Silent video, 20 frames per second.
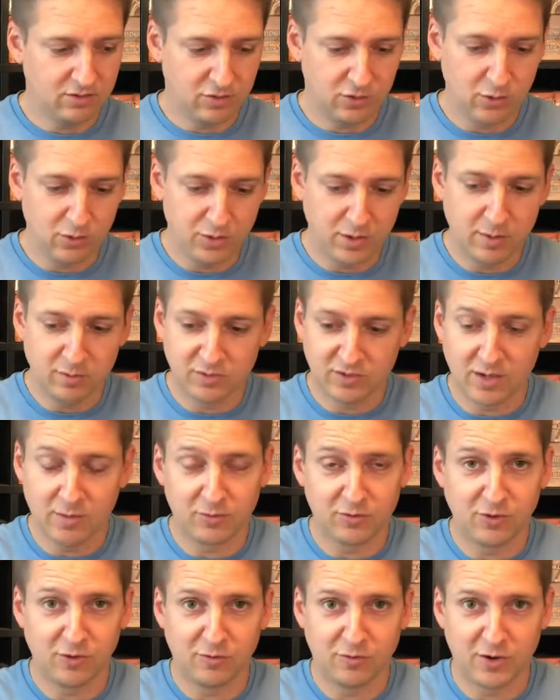2 thumbs up
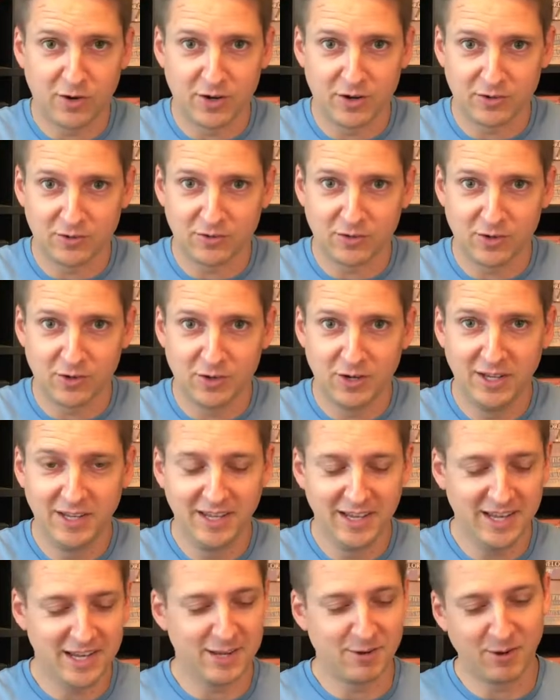so far. So
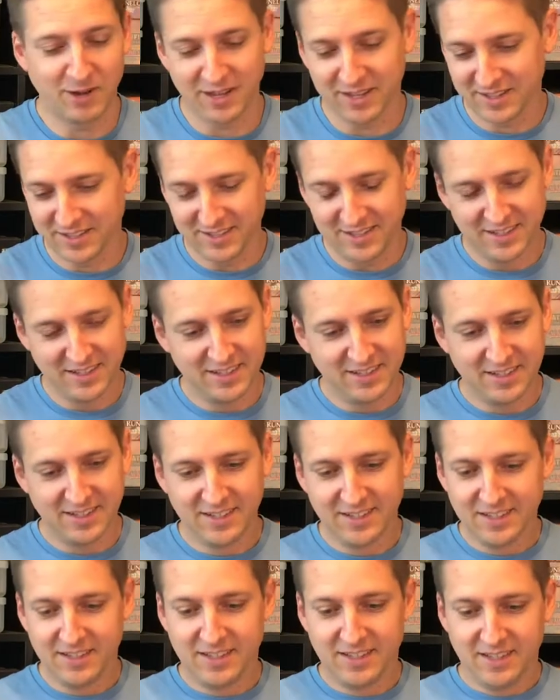anyway,
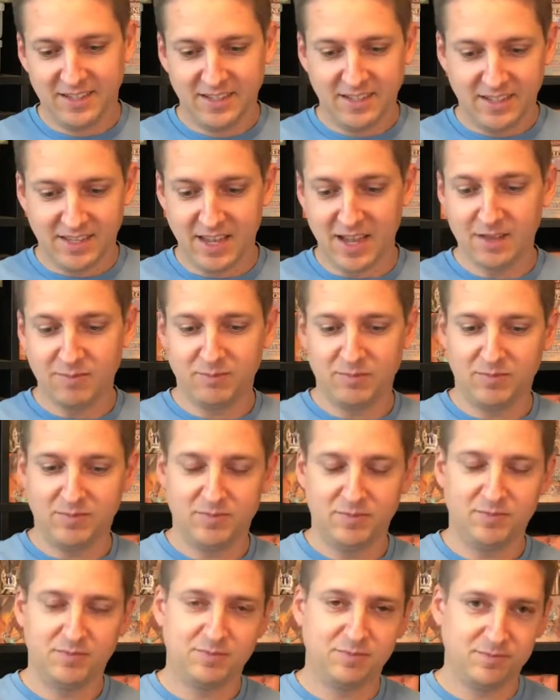yeah,
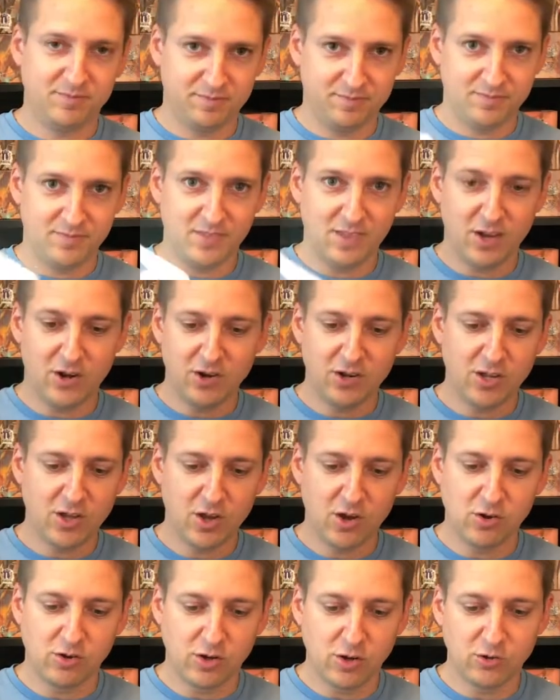there you
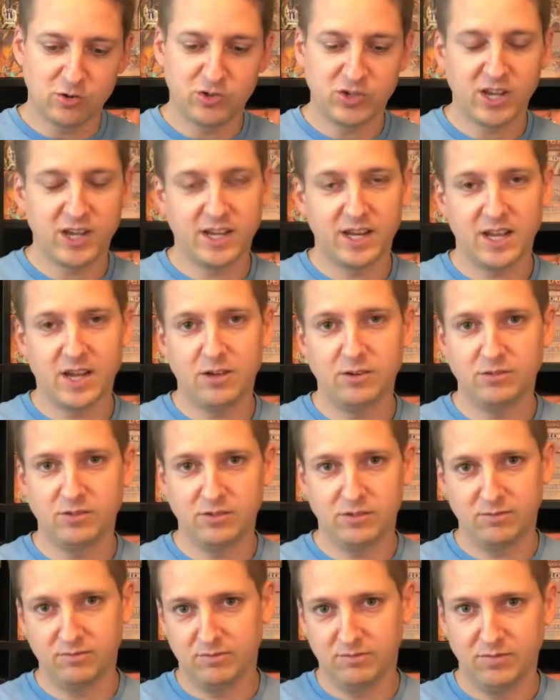go. Go check it out.
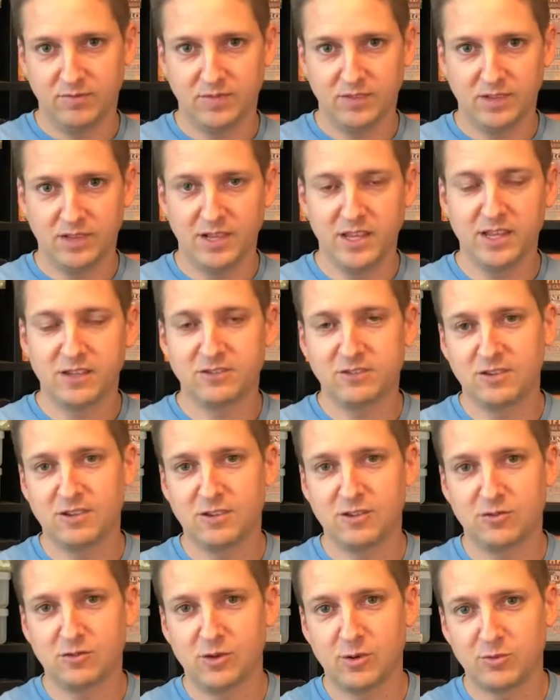Link is in
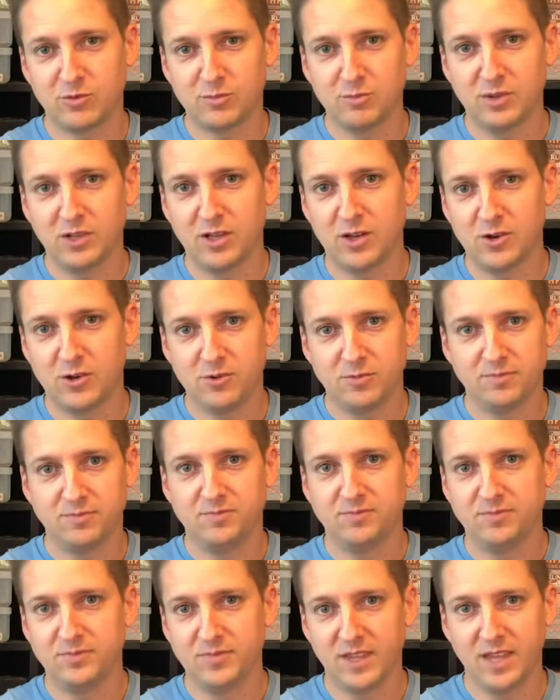the description below,
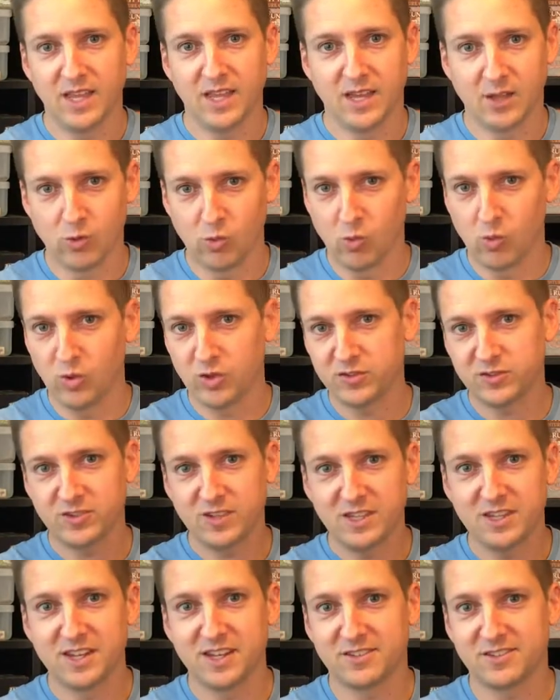and we'll
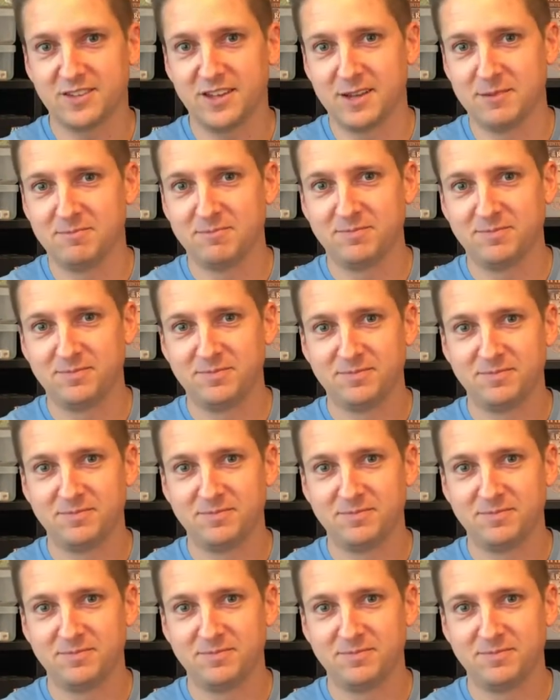see you next time.